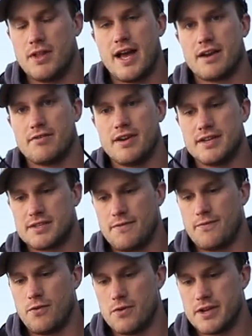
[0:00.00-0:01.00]
Black Rain. It's a
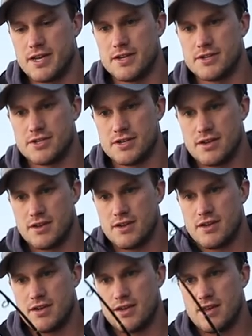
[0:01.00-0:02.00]
40 inch.
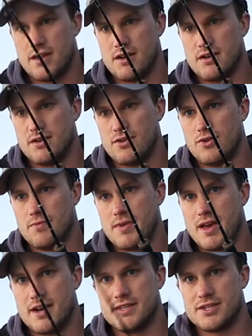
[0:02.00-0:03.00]
And oh
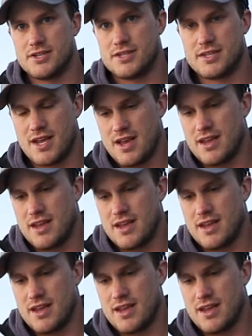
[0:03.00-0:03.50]
man, is it just,